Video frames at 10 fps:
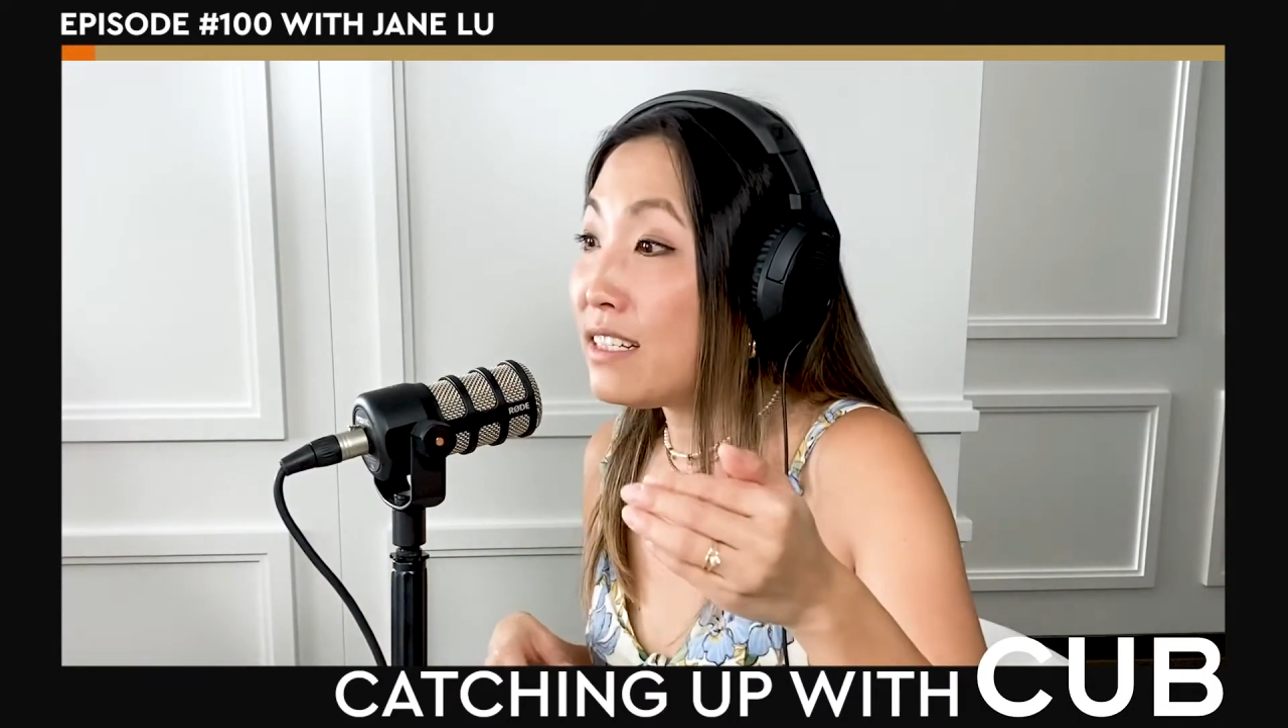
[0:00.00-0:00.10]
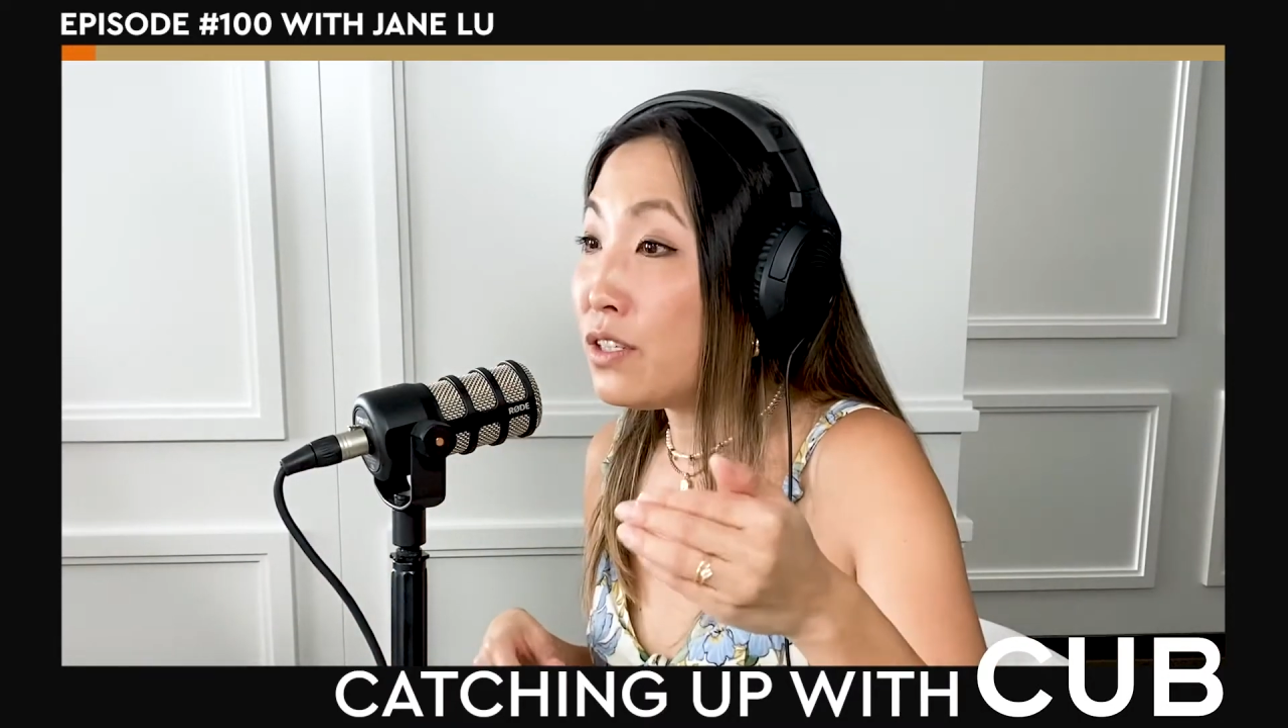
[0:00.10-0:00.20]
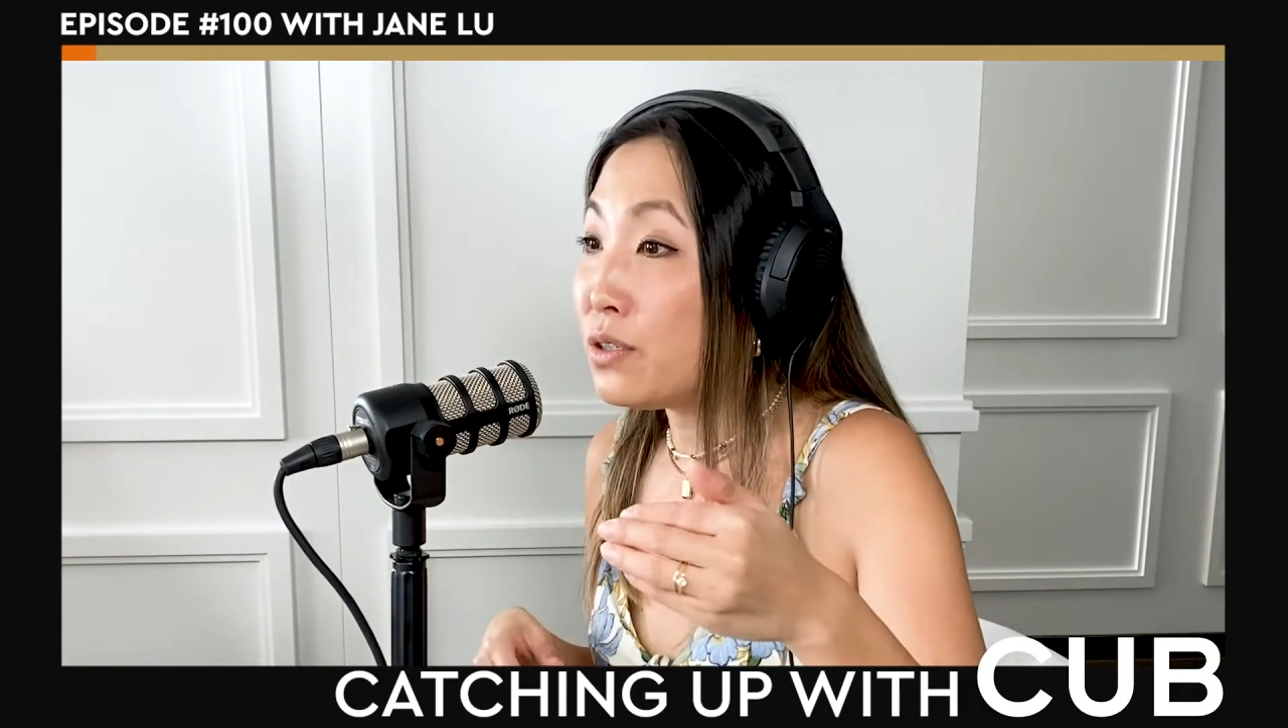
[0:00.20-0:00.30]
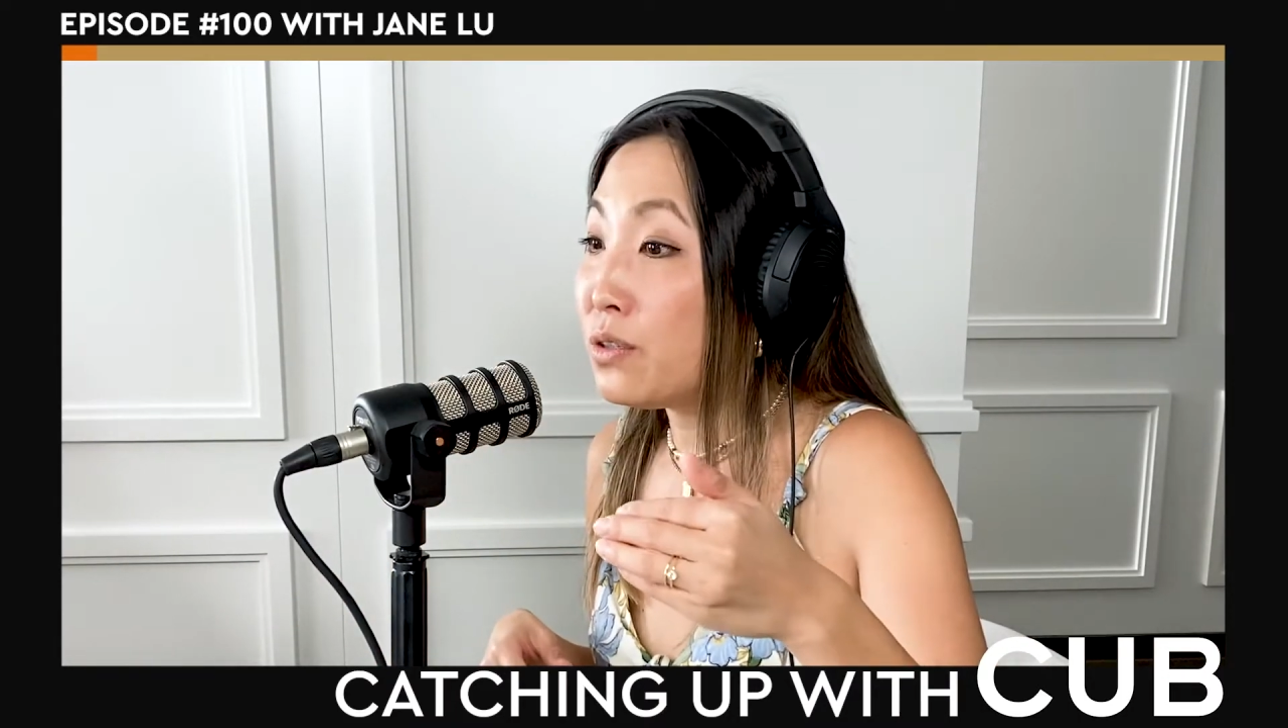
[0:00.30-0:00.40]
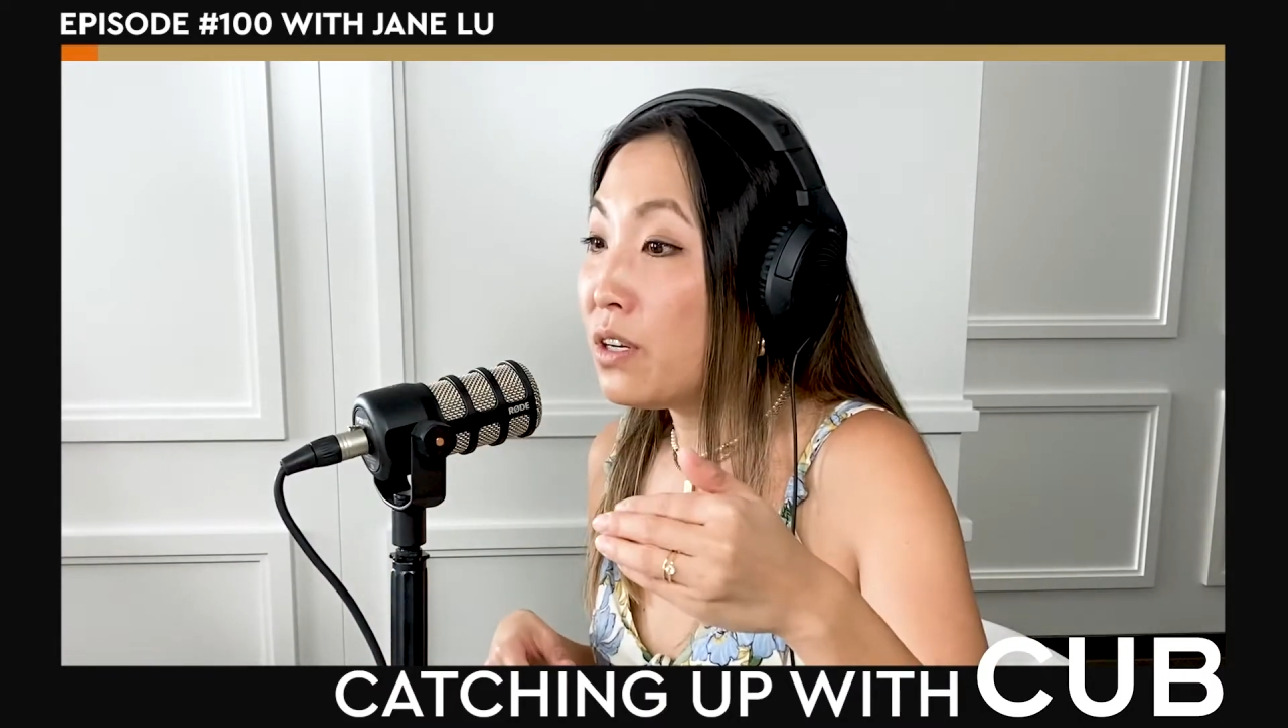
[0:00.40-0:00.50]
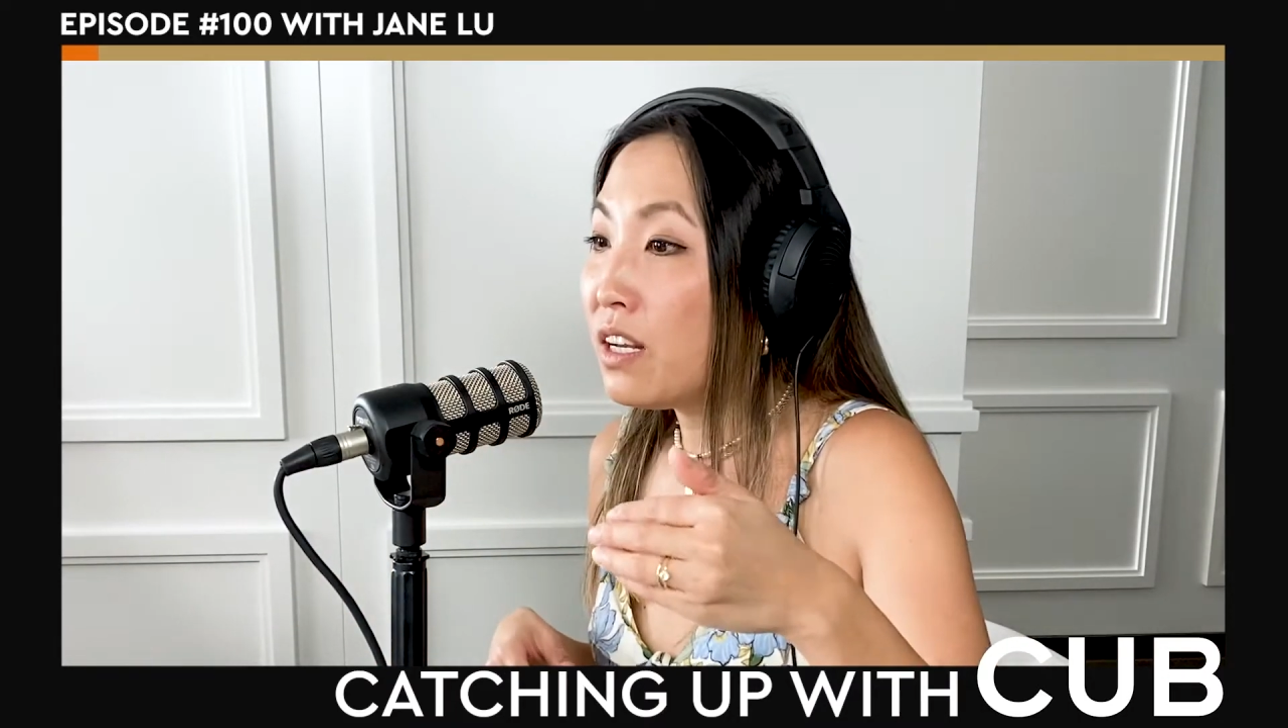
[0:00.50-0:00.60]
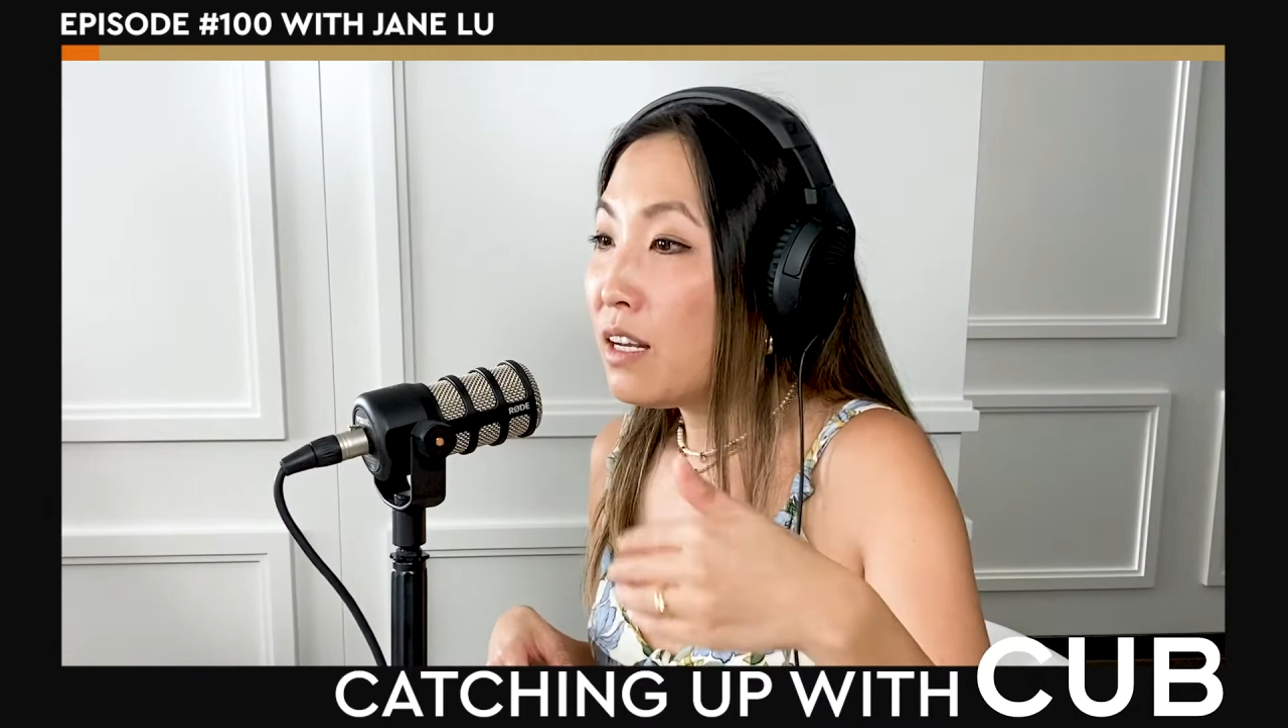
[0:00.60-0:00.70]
who